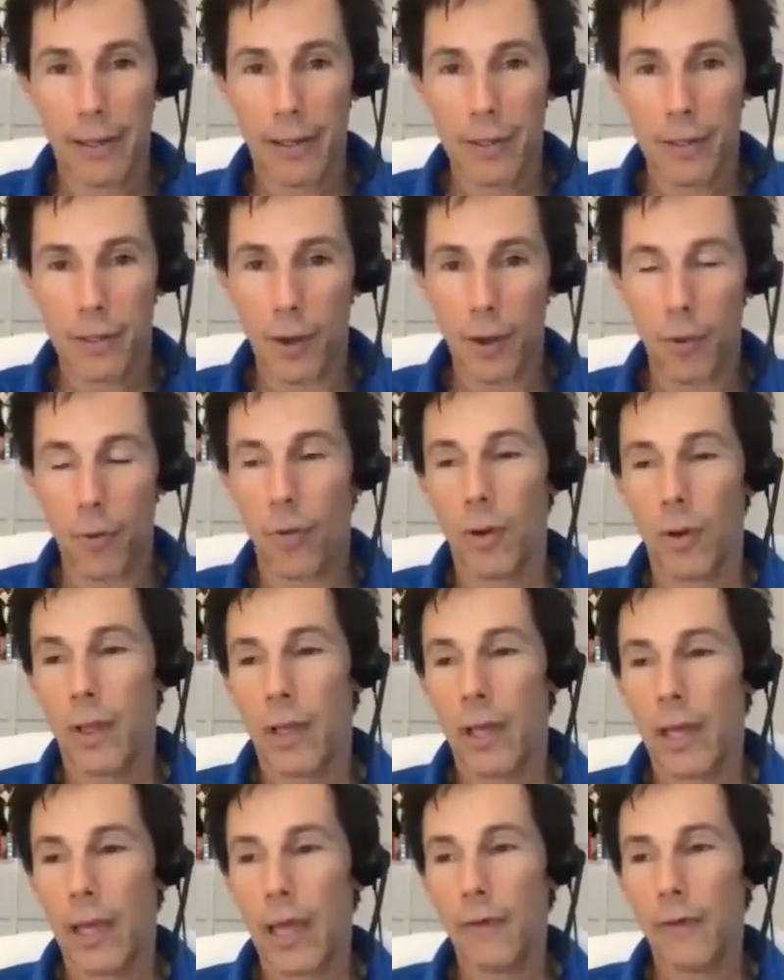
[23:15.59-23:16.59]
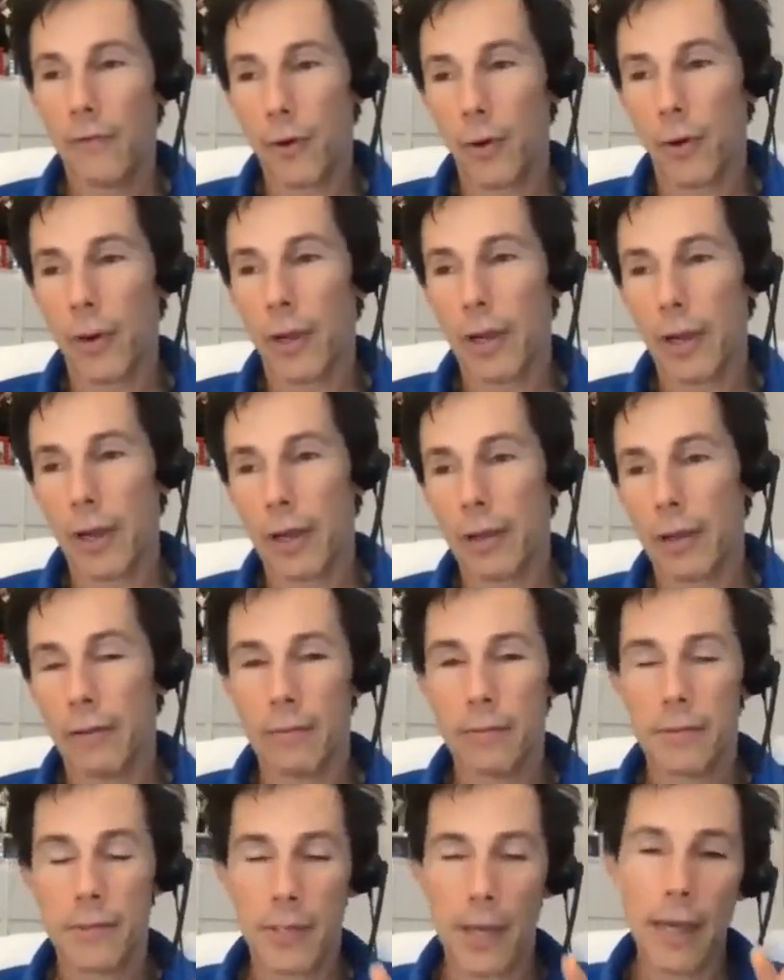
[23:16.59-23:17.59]
So yeah. if you're in a,
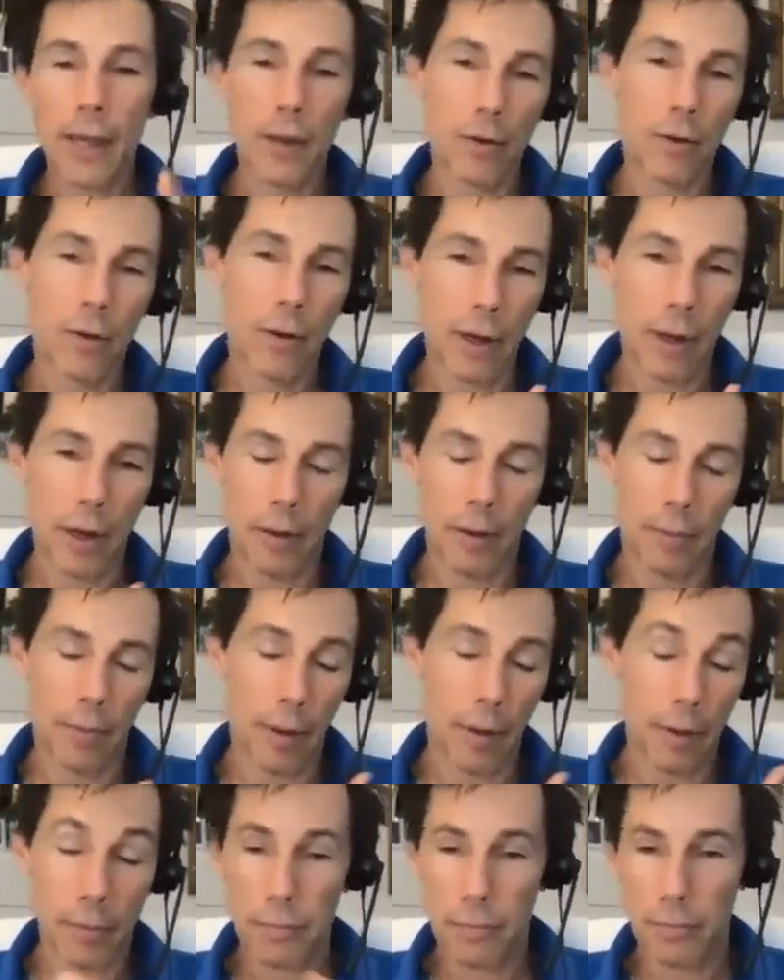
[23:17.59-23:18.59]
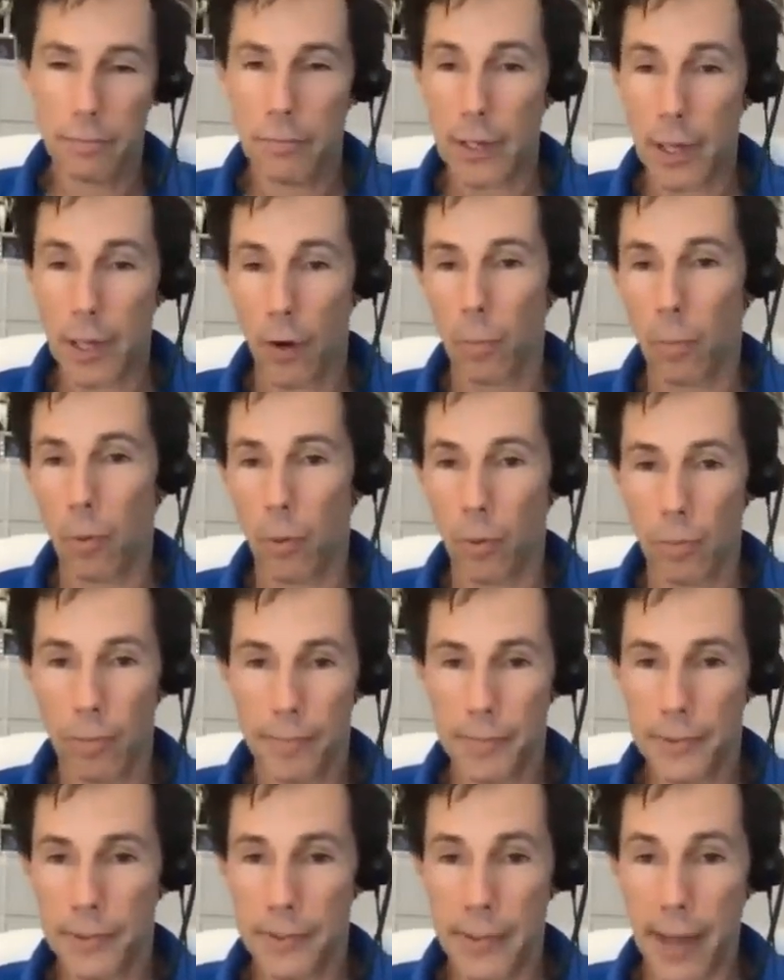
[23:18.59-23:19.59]
say, you're in a, a terrible
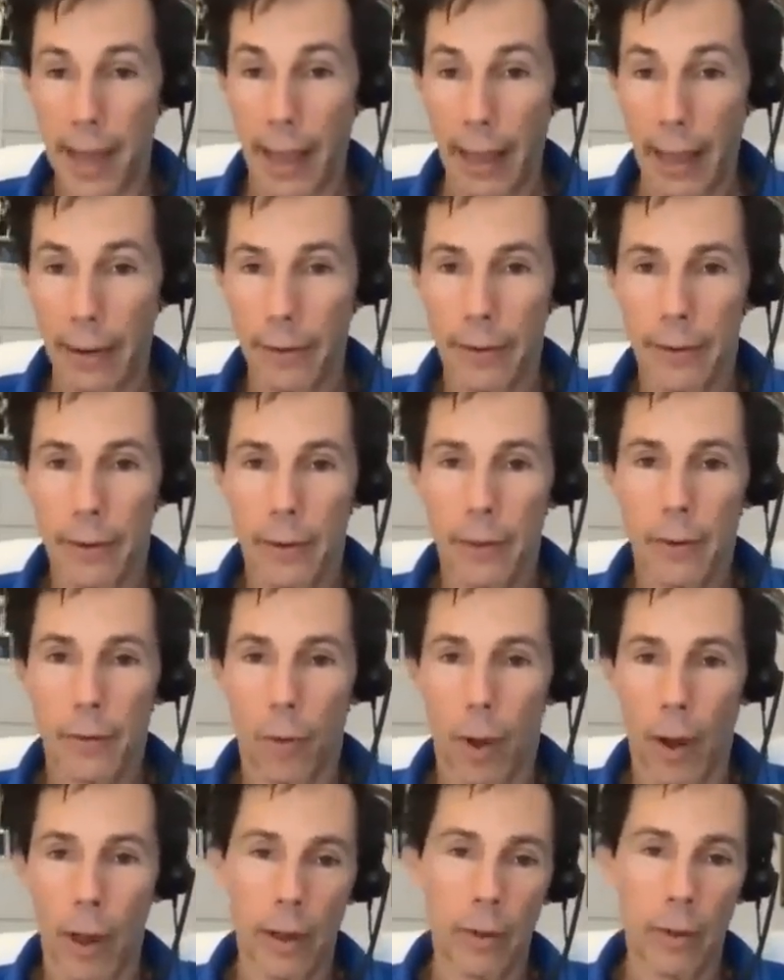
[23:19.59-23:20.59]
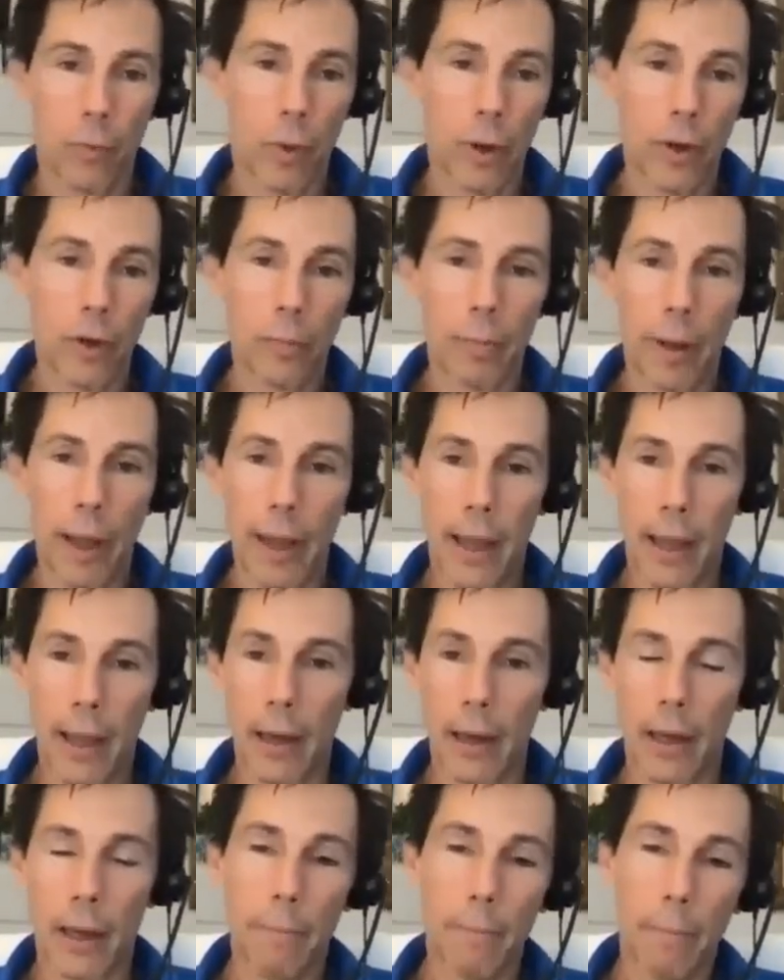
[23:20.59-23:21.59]
state, right, where you're paying
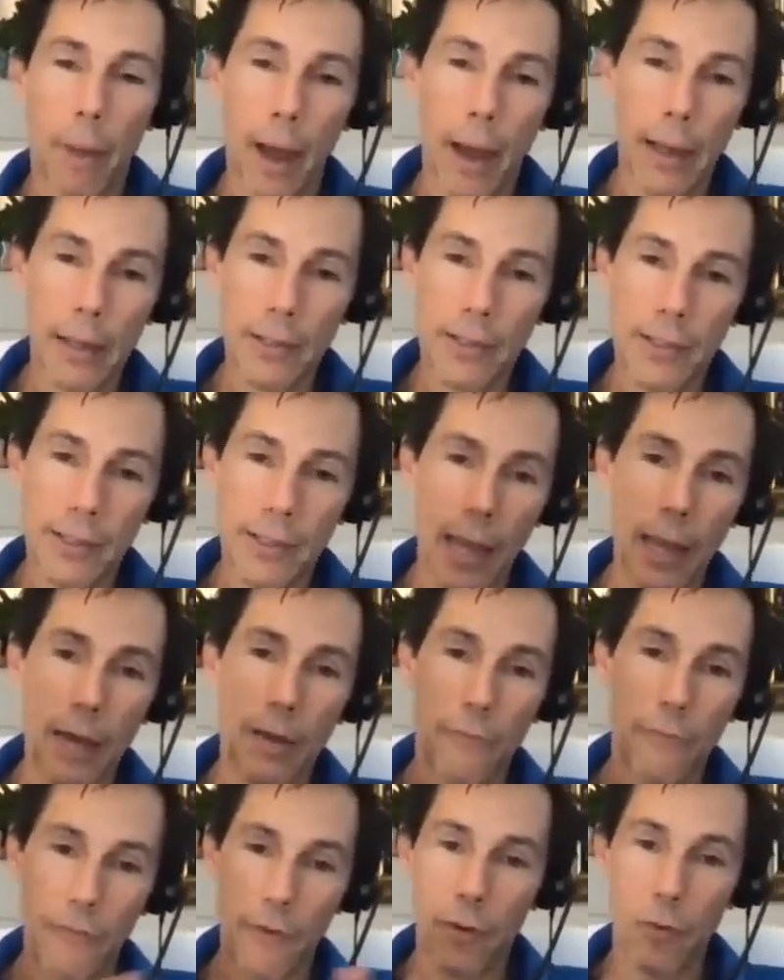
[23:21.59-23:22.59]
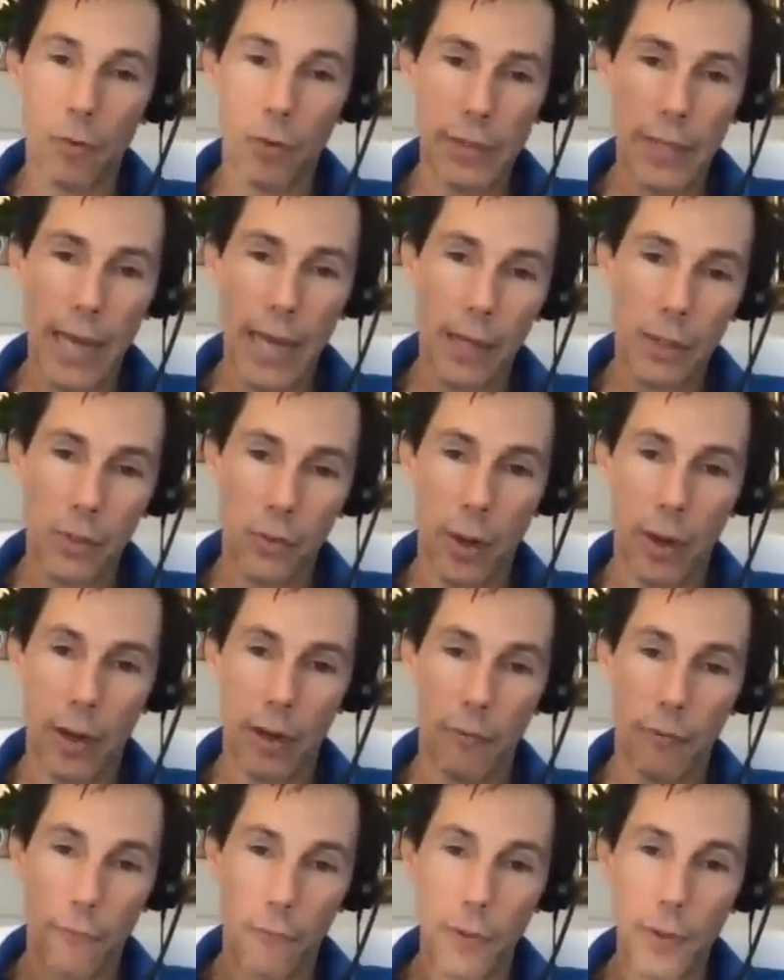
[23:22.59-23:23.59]
a combined state and federal tax rate
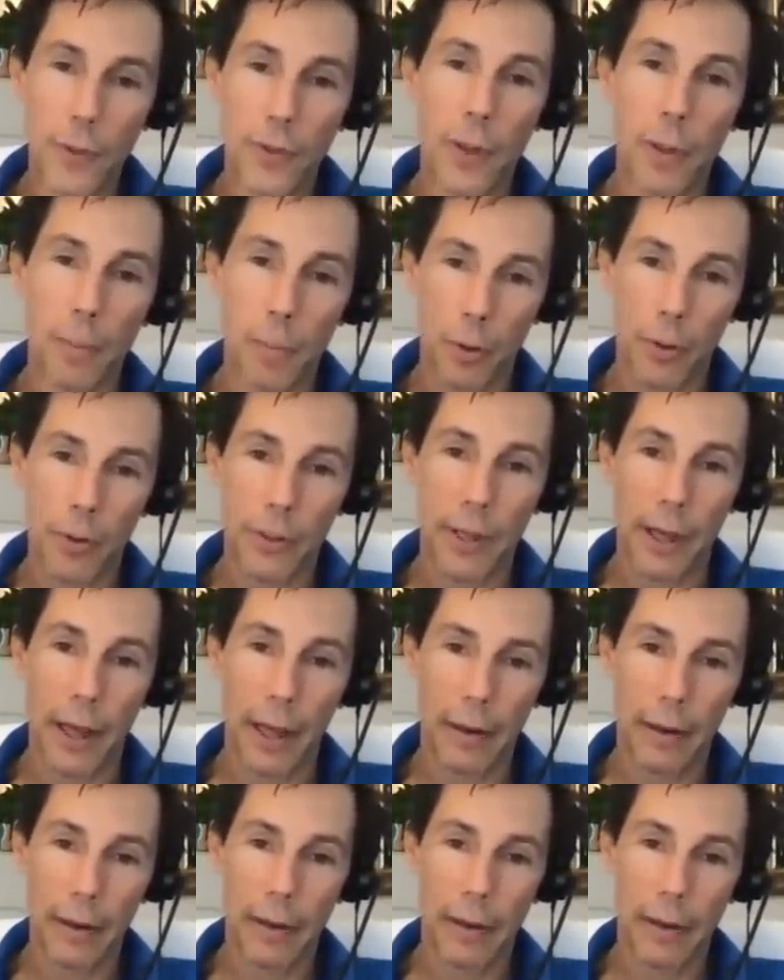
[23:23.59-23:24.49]
of 50%,